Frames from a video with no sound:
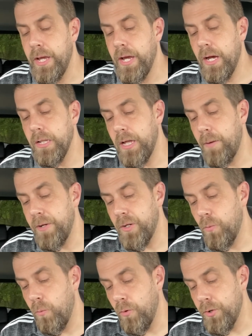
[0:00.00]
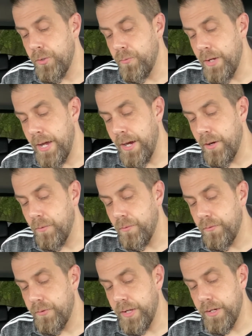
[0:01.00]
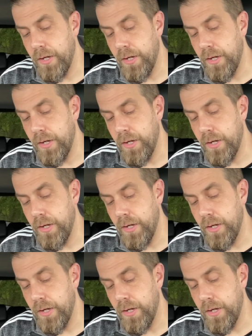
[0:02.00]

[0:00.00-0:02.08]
Allow me to warn you now that